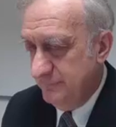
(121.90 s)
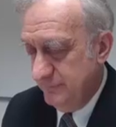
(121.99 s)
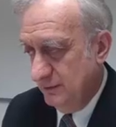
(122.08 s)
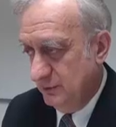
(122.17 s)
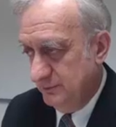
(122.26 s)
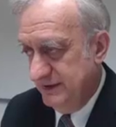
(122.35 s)

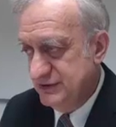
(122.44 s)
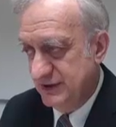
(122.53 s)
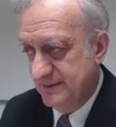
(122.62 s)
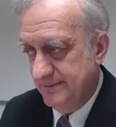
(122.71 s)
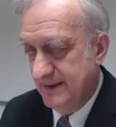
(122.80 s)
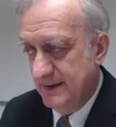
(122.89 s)
thermal
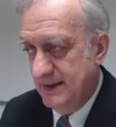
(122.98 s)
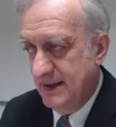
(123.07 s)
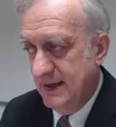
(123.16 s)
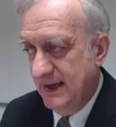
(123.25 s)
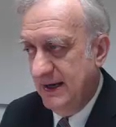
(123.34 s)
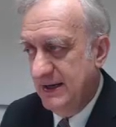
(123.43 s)
bridging,
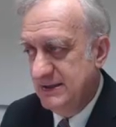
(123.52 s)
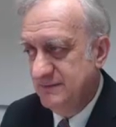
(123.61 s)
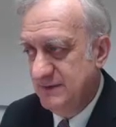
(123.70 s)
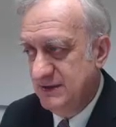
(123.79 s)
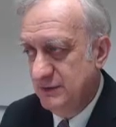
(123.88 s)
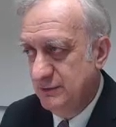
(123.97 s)
and
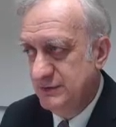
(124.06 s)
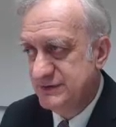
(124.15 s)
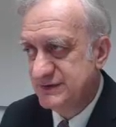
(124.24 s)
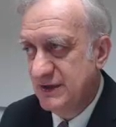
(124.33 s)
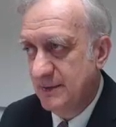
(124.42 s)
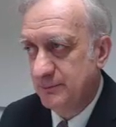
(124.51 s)
we
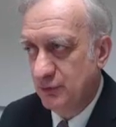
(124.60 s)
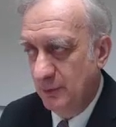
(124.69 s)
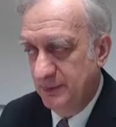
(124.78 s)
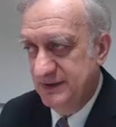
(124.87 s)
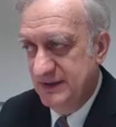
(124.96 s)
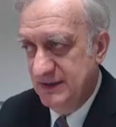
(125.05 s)
use
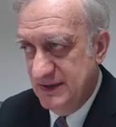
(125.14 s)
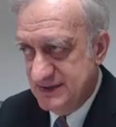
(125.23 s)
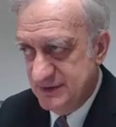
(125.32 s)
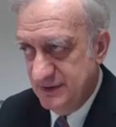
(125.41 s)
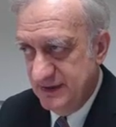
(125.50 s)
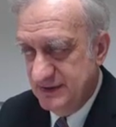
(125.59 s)
properly
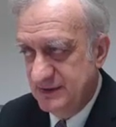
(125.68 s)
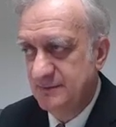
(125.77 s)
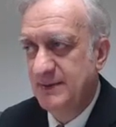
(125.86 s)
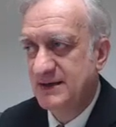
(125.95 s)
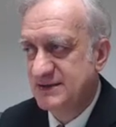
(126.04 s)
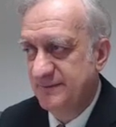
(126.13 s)
insulated
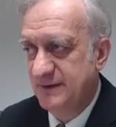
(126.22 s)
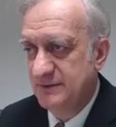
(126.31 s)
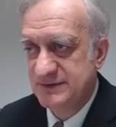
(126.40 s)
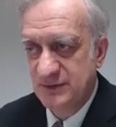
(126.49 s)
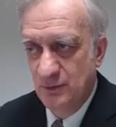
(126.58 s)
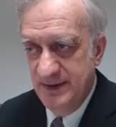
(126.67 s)
passive
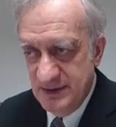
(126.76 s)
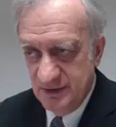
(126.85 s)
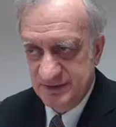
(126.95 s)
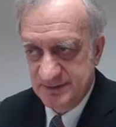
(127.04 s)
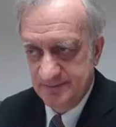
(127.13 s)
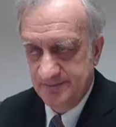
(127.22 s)
house
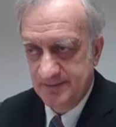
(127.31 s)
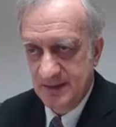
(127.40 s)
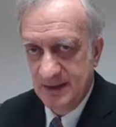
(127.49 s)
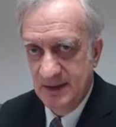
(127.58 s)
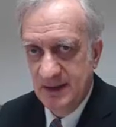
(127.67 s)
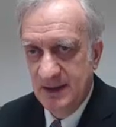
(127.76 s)
windows.
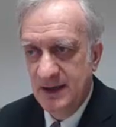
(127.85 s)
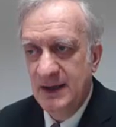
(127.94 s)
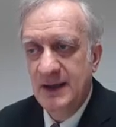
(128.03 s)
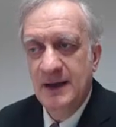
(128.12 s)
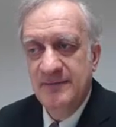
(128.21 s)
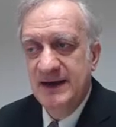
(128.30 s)

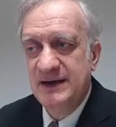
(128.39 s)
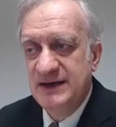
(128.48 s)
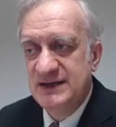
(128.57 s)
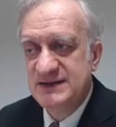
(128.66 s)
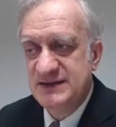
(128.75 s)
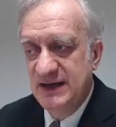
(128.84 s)
There
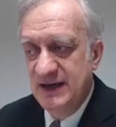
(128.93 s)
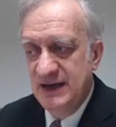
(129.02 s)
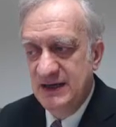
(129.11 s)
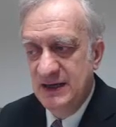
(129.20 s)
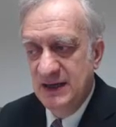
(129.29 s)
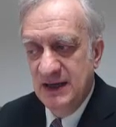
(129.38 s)
is
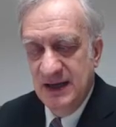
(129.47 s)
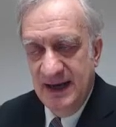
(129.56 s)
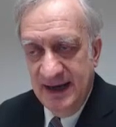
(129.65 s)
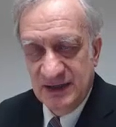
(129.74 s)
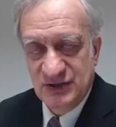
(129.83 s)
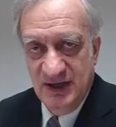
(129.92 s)
an
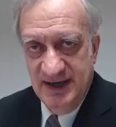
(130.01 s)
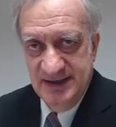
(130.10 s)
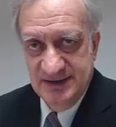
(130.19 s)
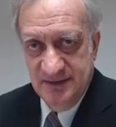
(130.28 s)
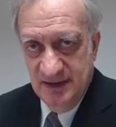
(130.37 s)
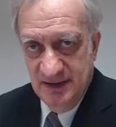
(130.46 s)

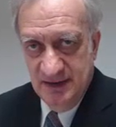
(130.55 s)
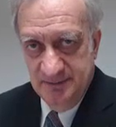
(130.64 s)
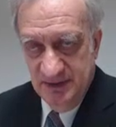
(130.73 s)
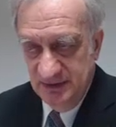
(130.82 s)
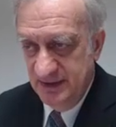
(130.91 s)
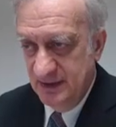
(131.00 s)
airtight
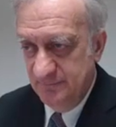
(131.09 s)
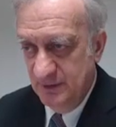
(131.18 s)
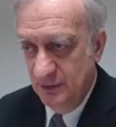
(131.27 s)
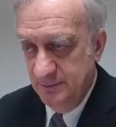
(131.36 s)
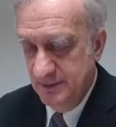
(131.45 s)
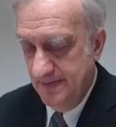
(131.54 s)
building
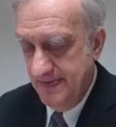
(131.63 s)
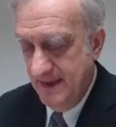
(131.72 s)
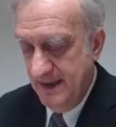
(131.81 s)
envelope,